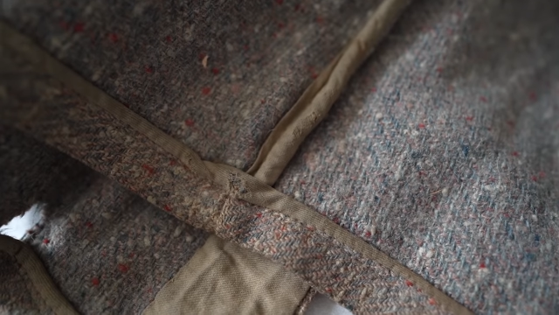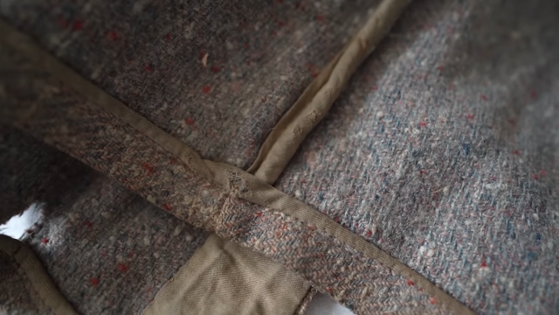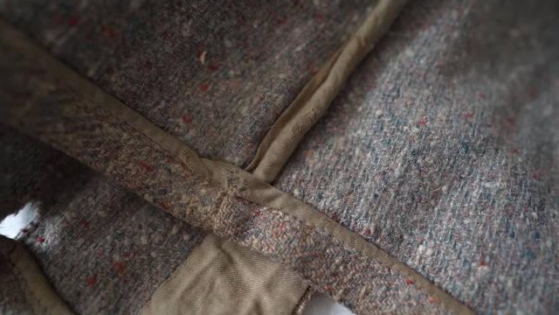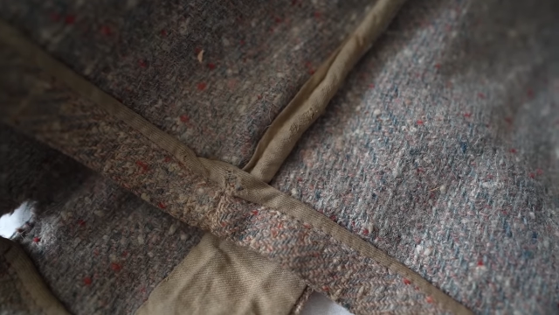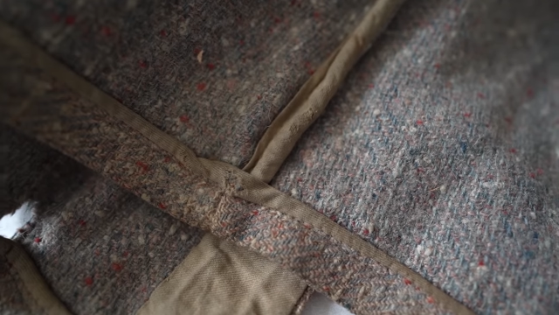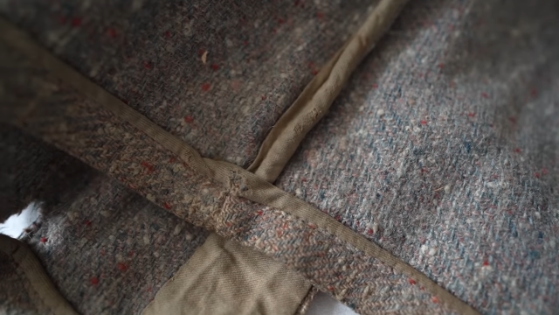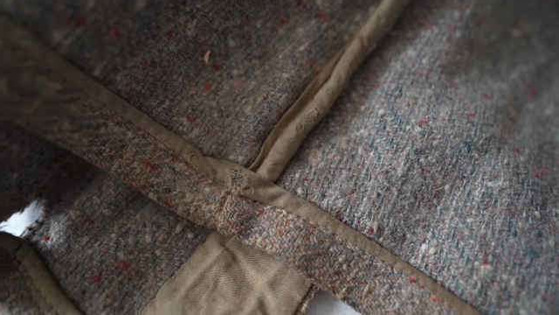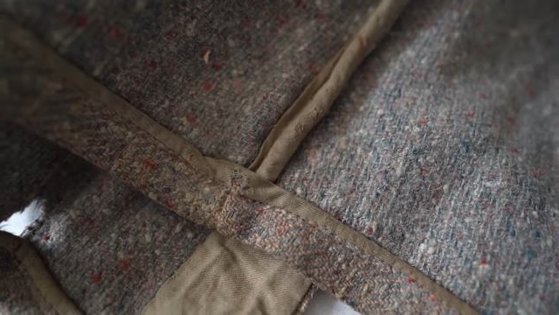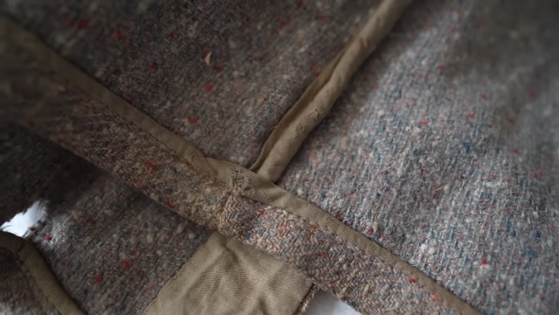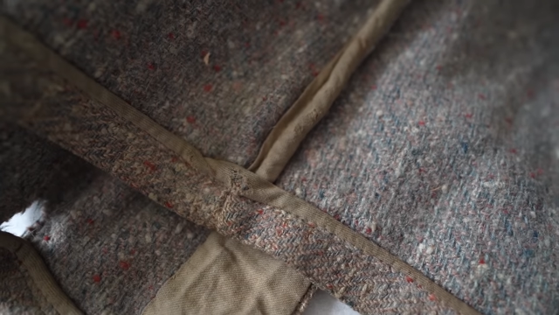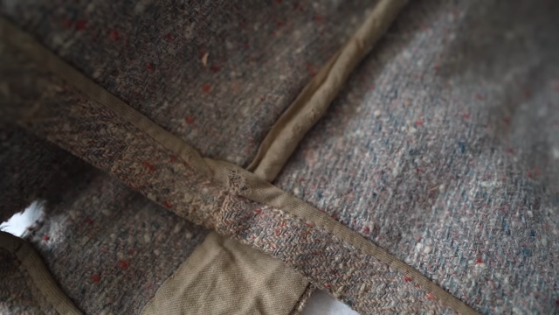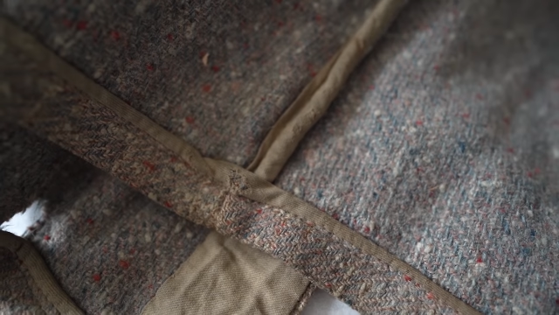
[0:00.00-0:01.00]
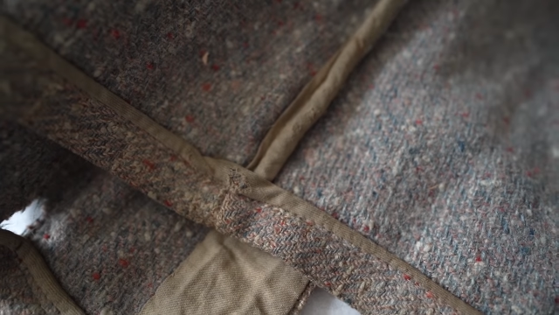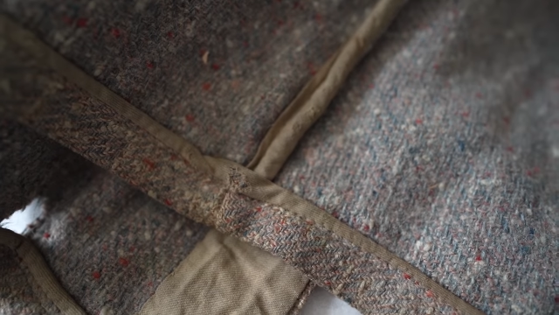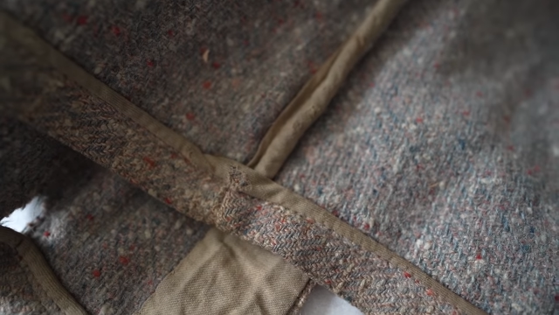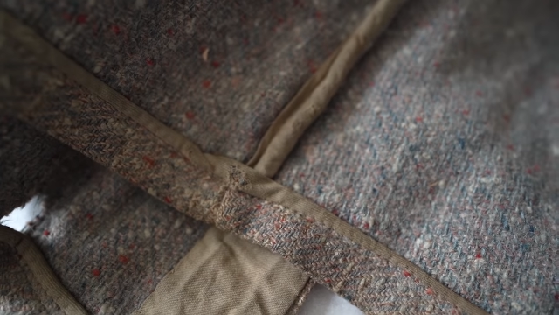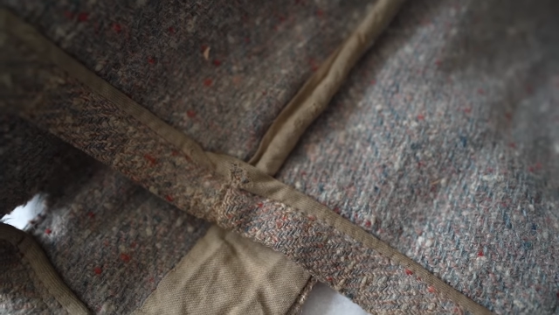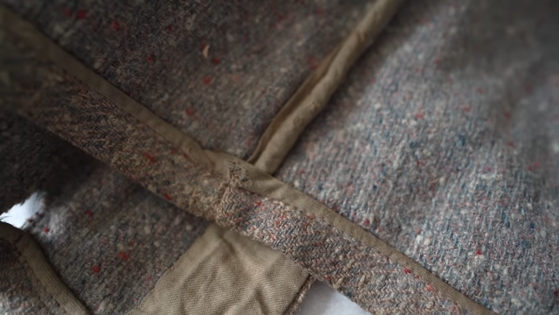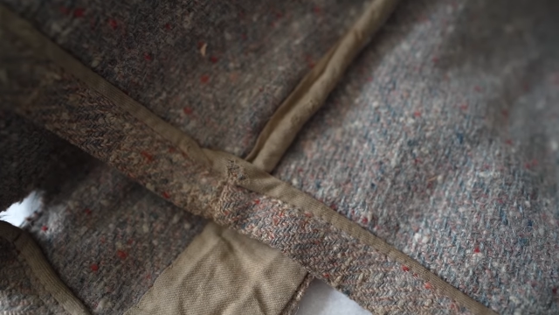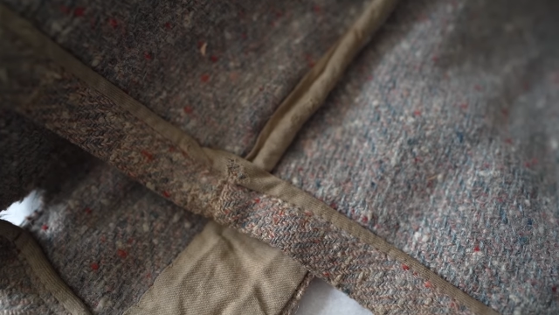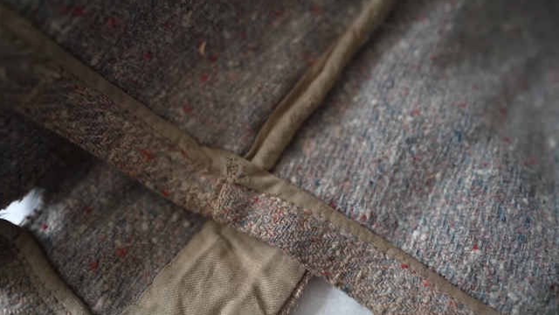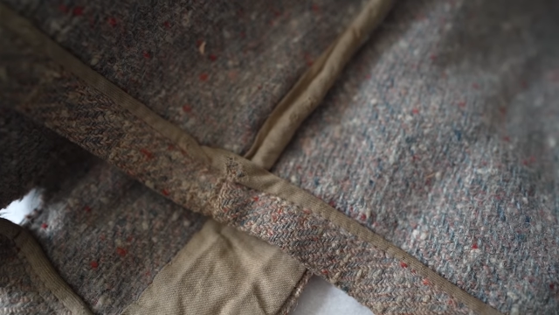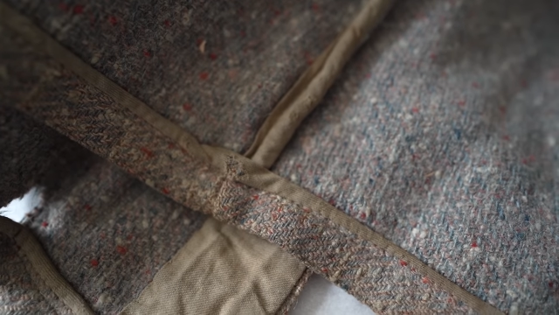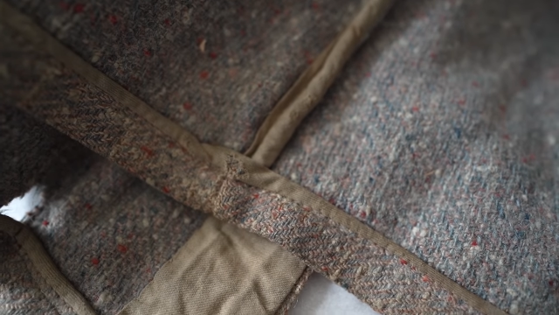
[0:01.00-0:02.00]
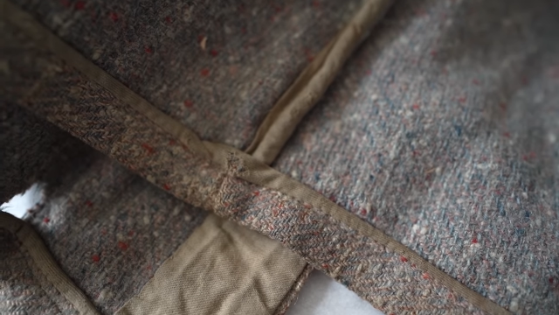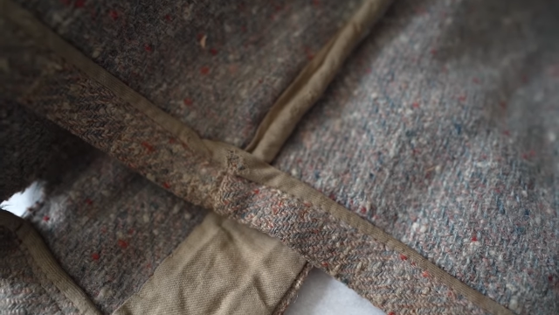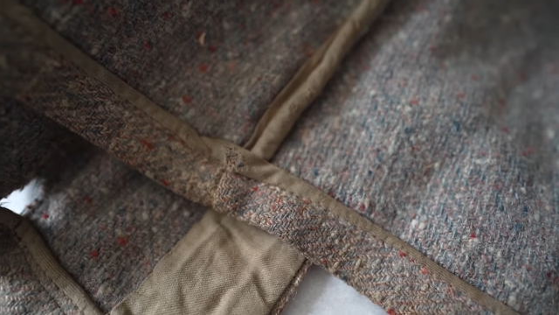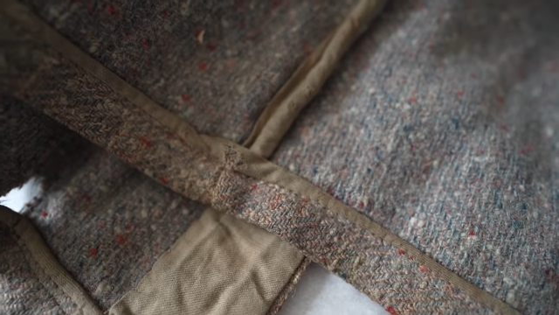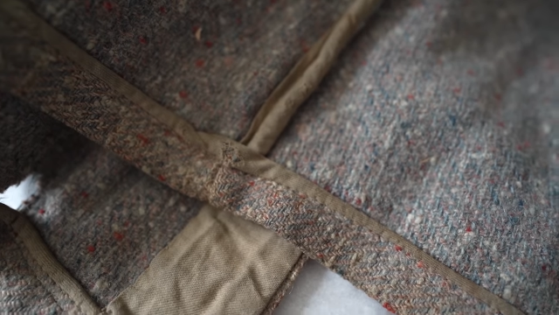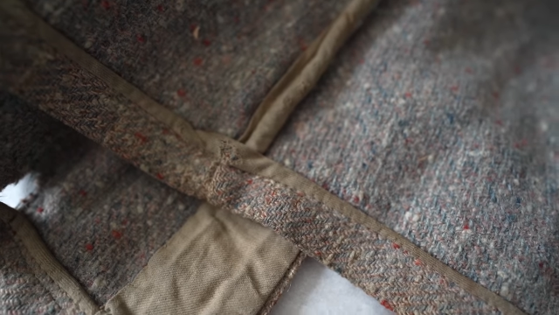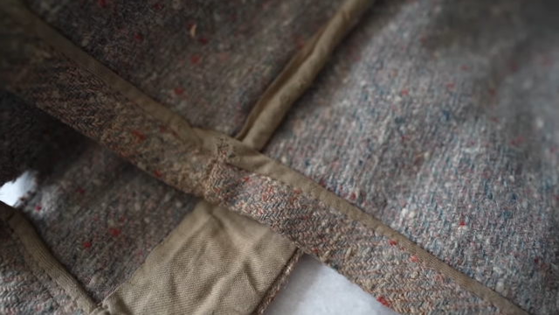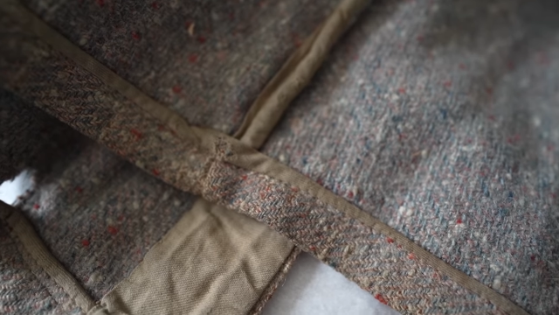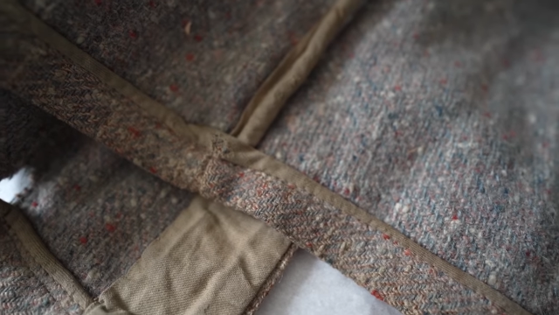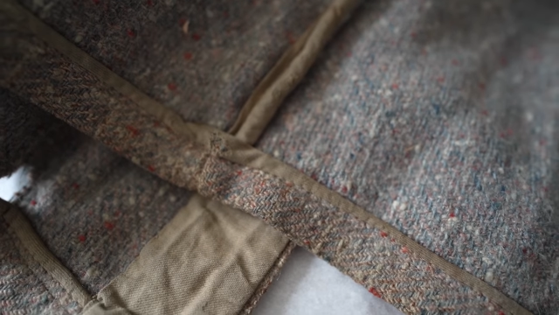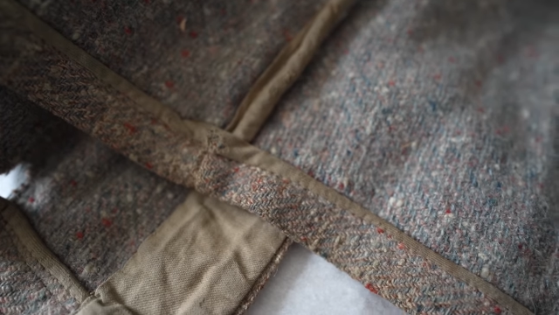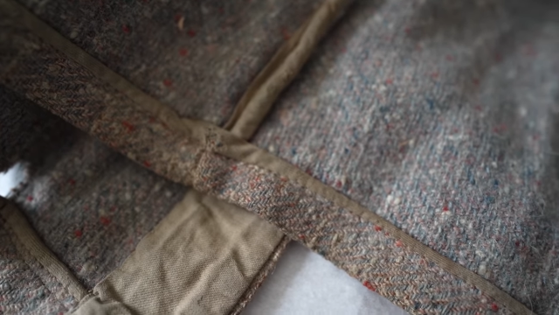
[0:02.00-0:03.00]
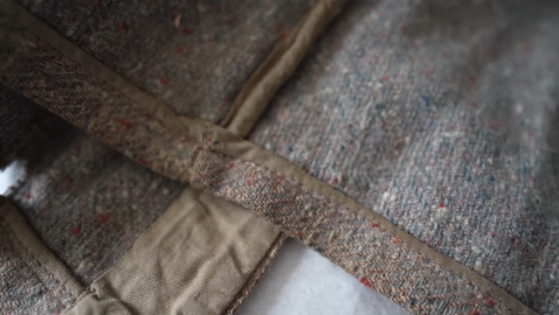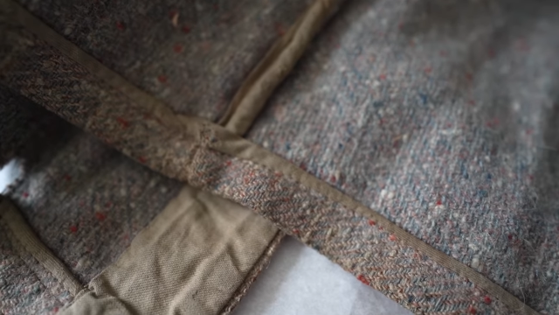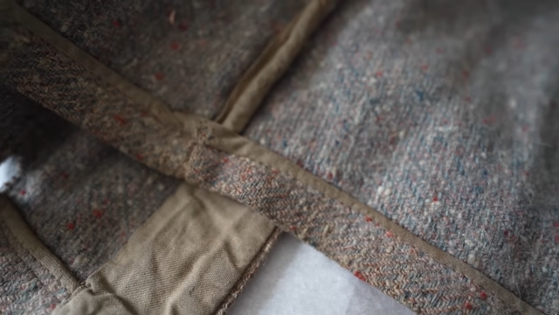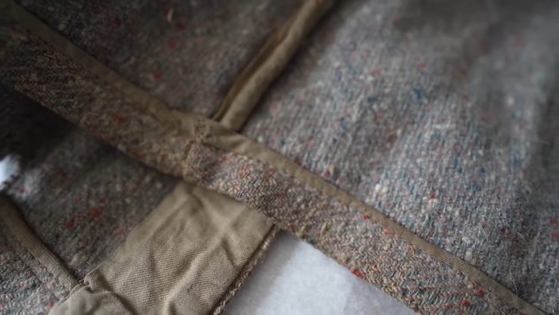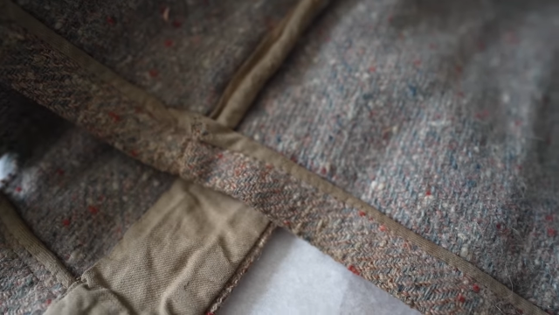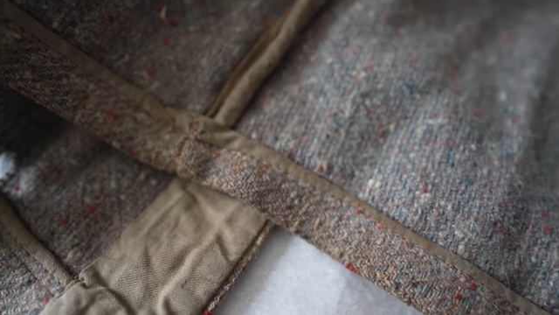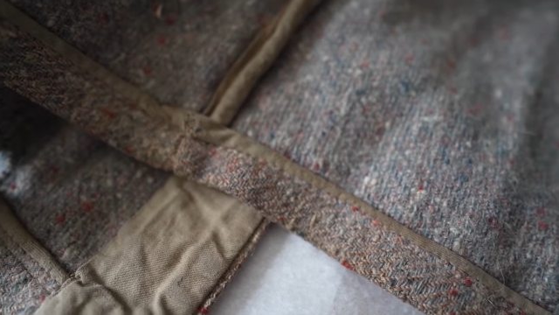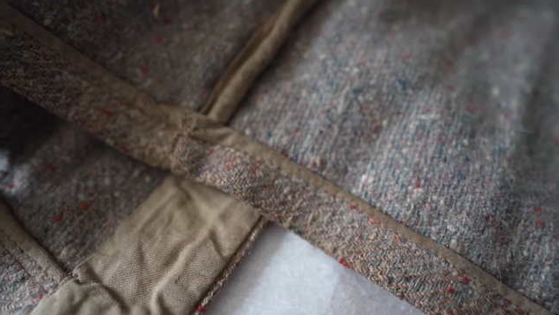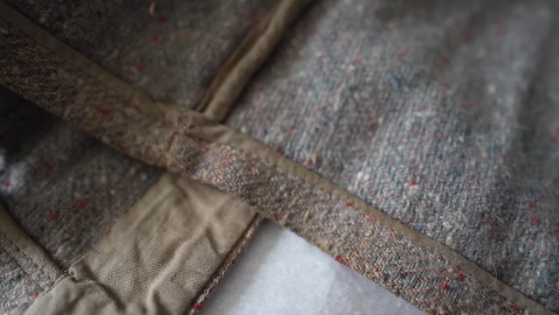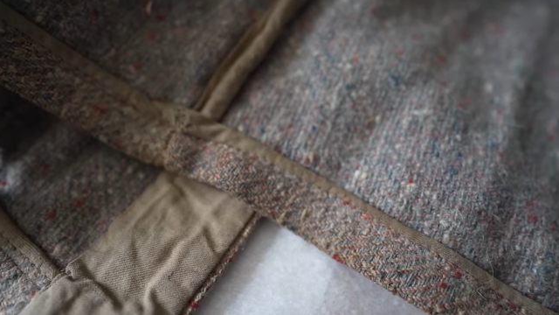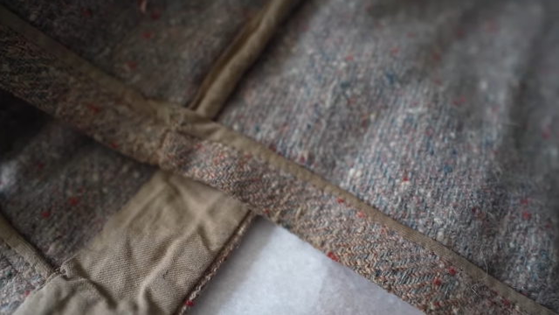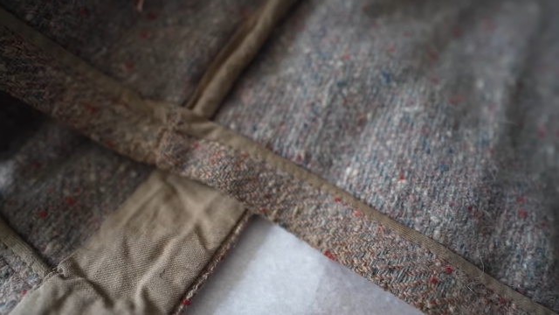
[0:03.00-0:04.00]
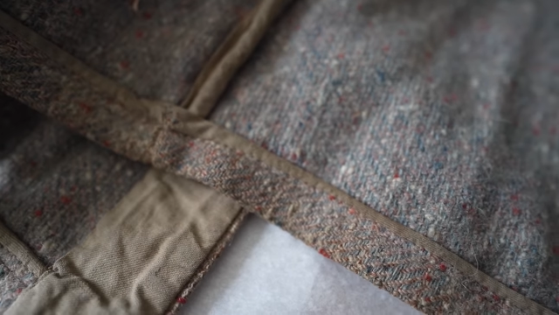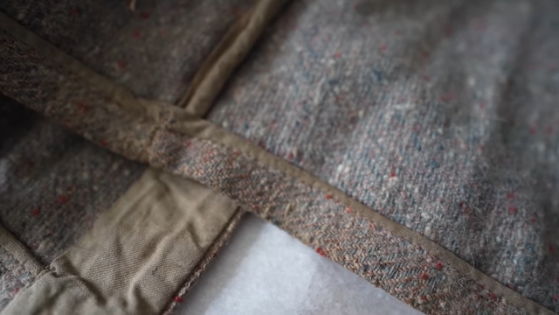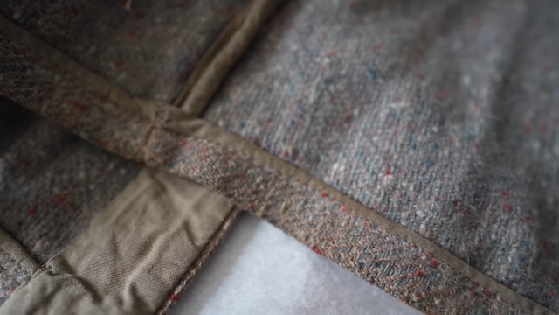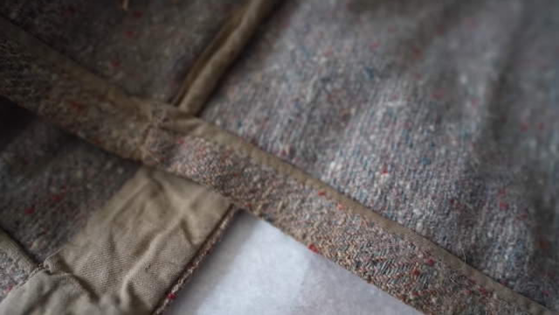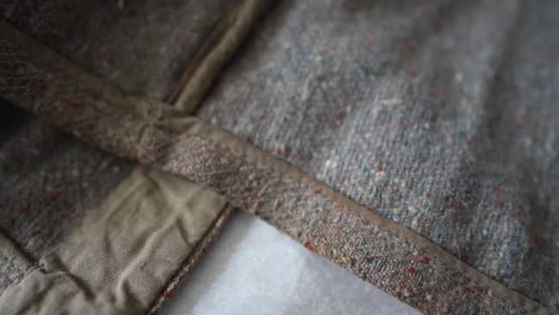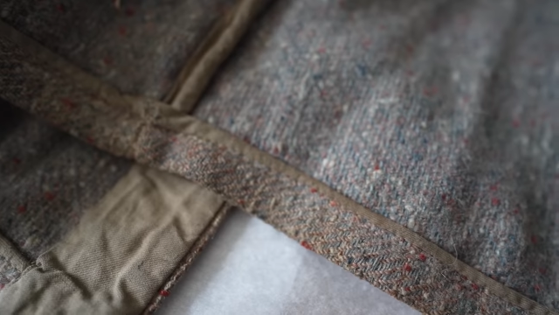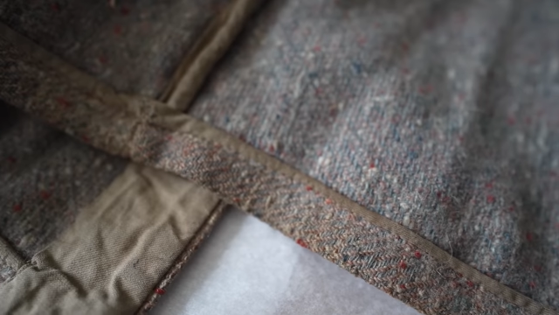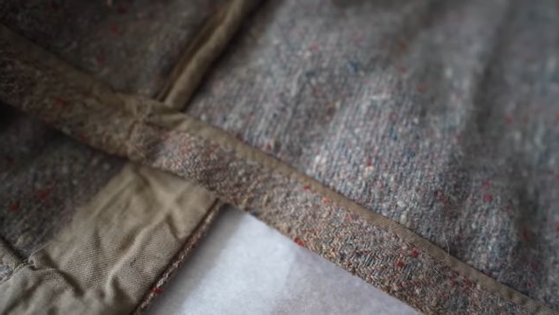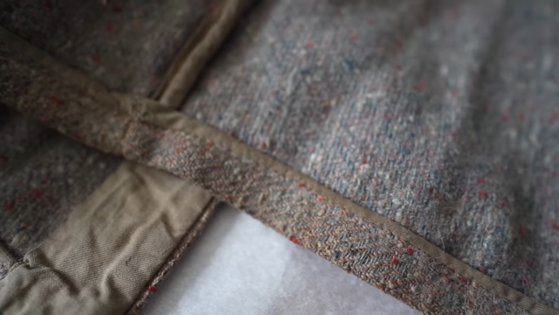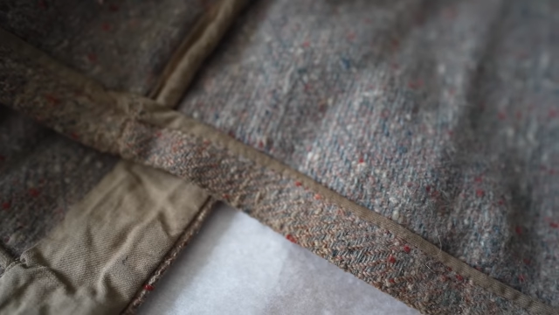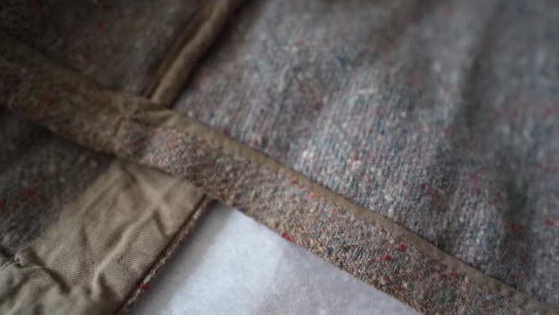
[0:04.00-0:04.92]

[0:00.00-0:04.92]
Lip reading: Nobody's mouth can be seen.